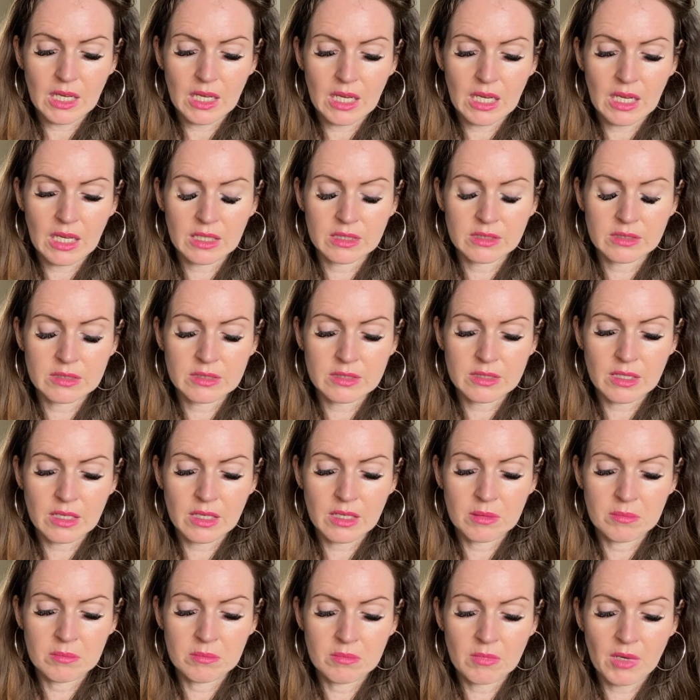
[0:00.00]

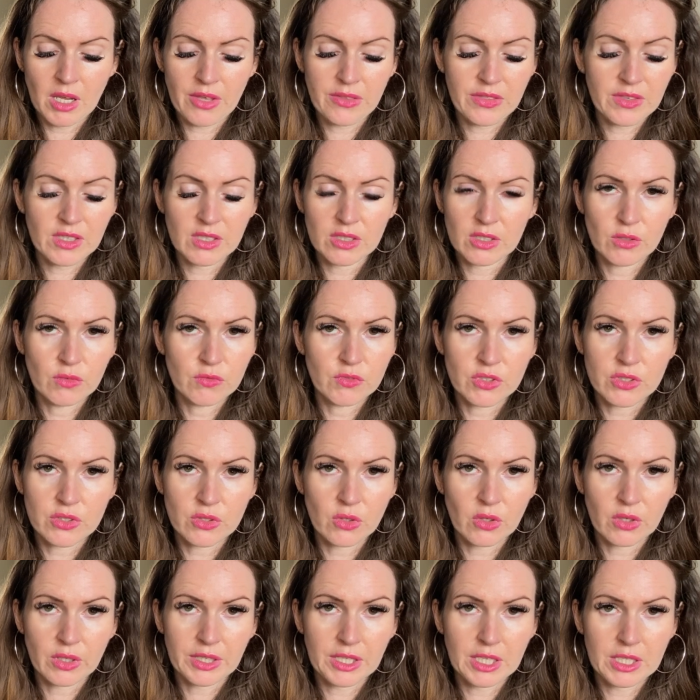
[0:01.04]
I think you've just
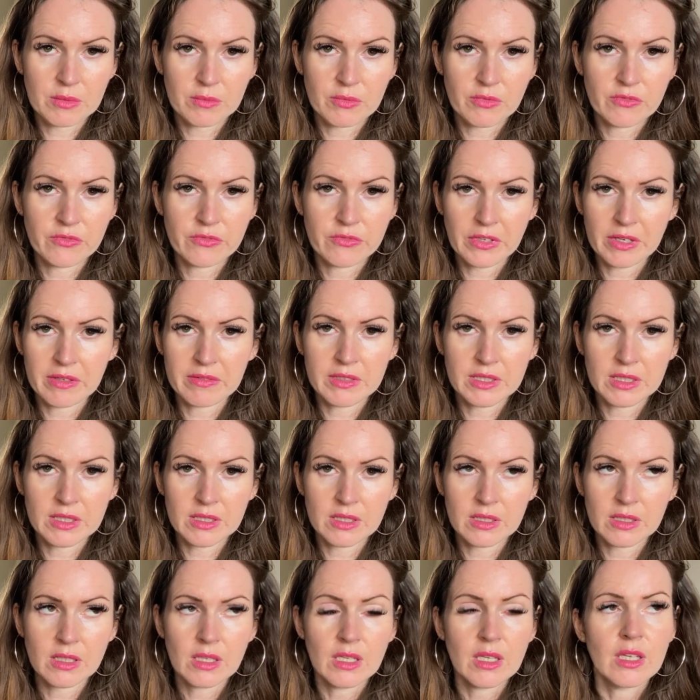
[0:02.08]
got to keep
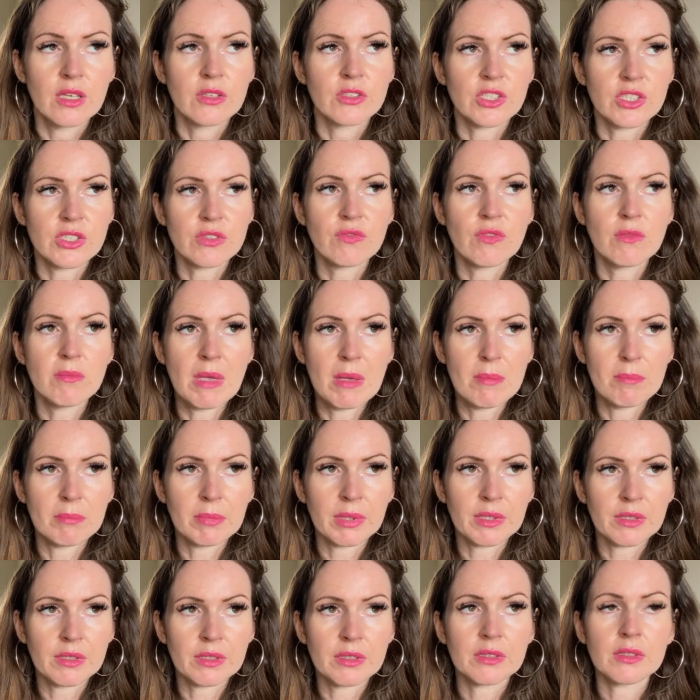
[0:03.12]
just
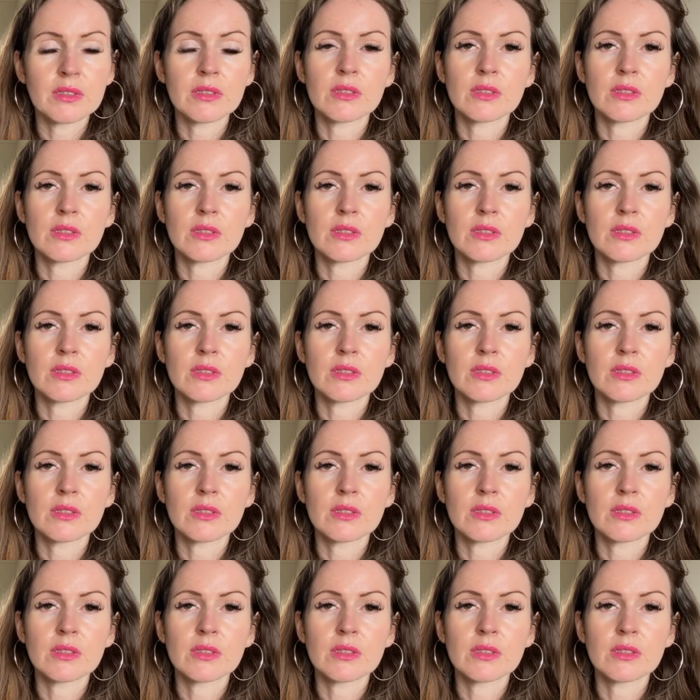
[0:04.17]
remember